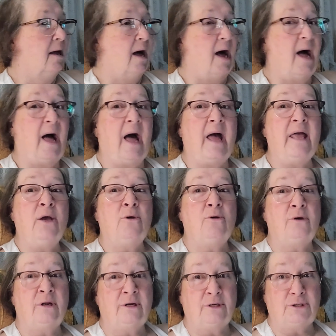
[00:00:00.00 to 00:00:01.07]

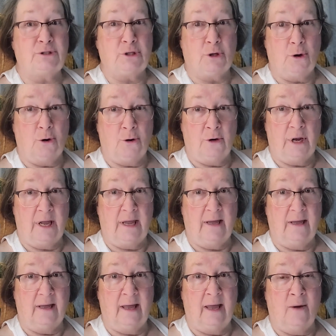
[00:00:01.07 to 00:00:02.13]
hired an attorney,
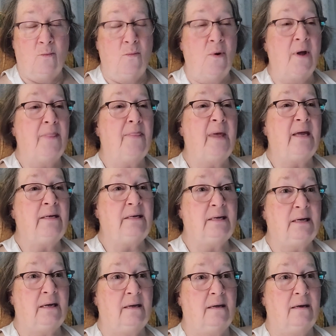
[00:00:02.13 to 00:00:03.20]
and what they
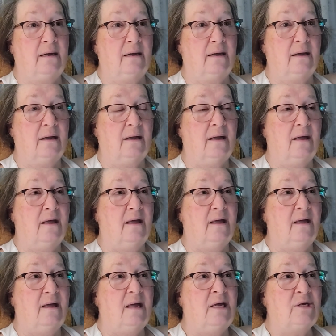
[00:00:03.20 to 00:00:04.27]
did
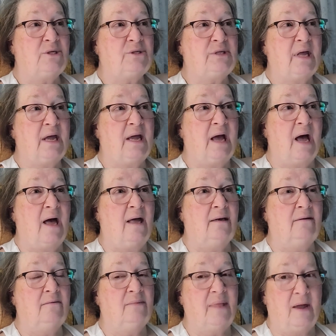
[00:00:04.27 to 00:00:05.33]
is they
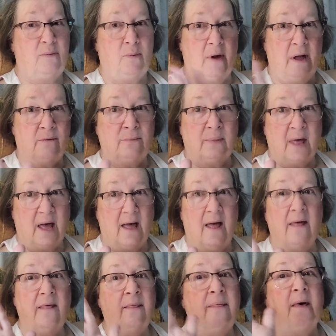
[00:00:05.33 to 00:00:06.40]
found
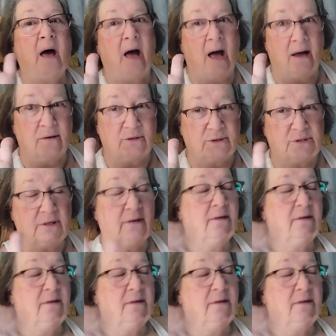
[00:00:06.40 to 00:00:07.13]
the house,